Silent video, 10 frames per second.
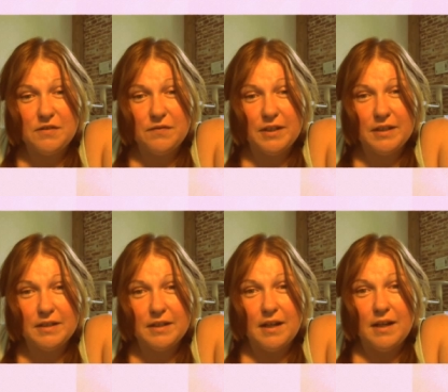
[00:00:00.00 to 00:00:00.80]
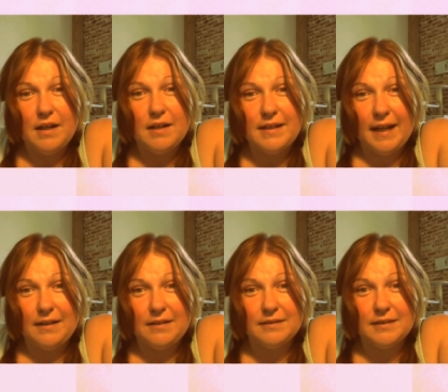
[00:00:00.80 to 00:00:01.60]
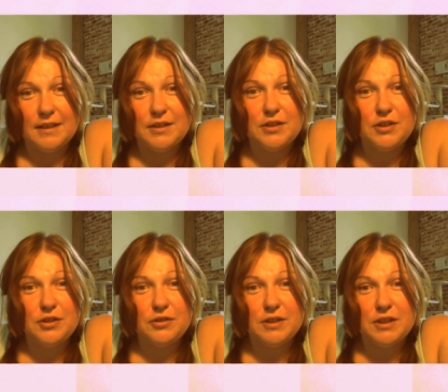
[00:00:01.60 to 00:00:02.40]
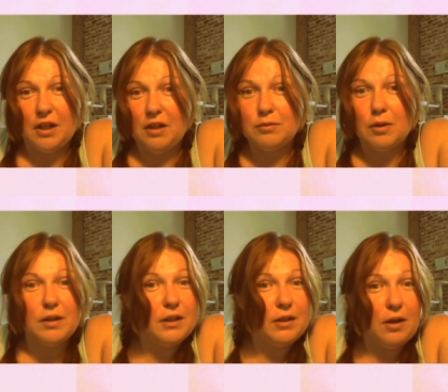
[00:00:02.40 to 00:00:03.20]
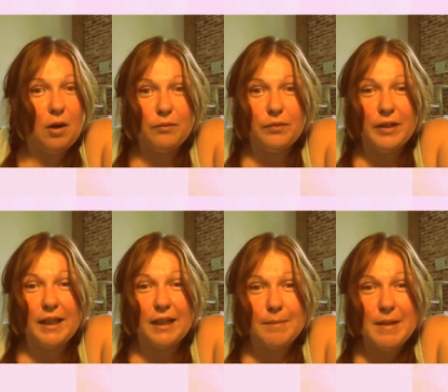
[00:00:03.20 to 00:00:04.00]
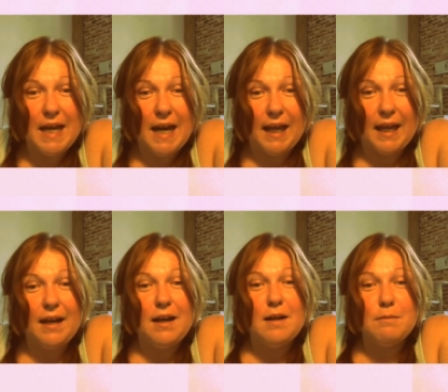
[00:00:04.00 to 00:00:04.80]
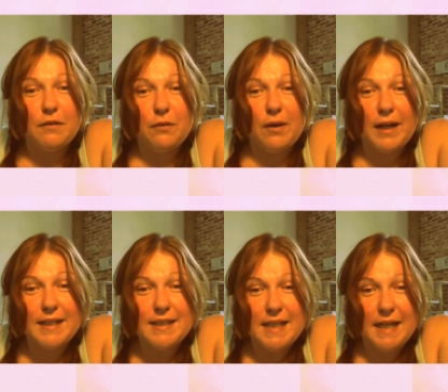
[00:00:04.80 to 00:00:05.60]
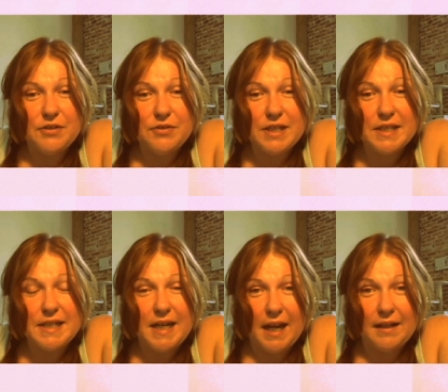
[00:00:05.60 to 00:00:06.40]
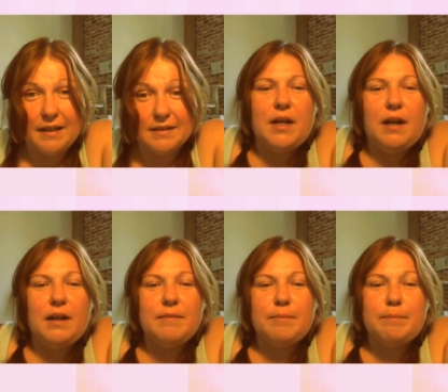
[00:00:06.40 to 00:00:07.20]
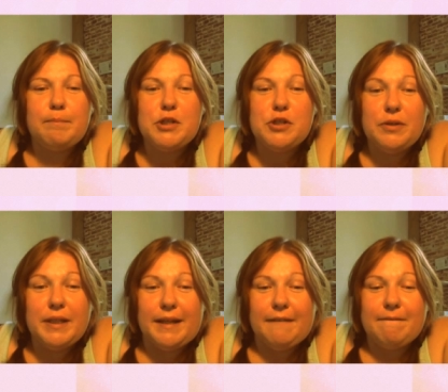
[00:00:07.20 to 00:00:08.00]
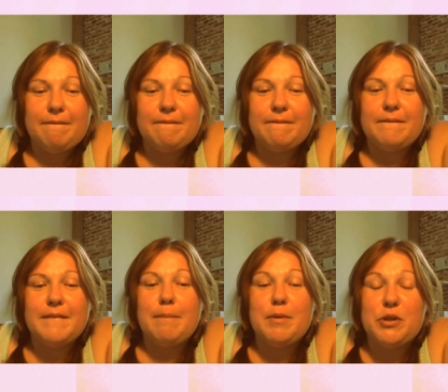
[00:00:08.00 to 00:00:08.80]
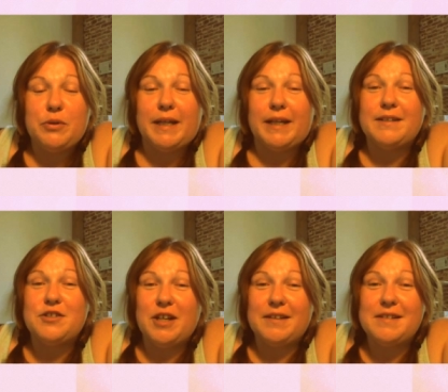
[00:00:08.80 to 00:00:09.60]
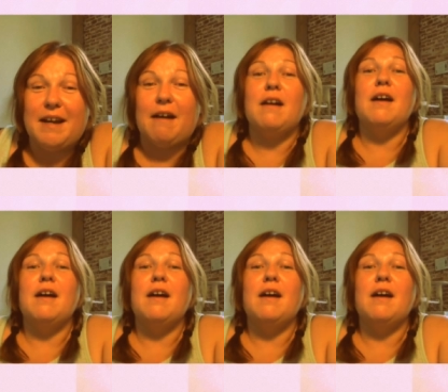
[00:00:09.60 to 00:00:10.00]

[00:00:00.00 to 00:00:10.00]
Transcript: foot down to a dull roar and hopefully eliminating it before it gets dangerously inhaled. Patchouli. Patchouli. Check this out.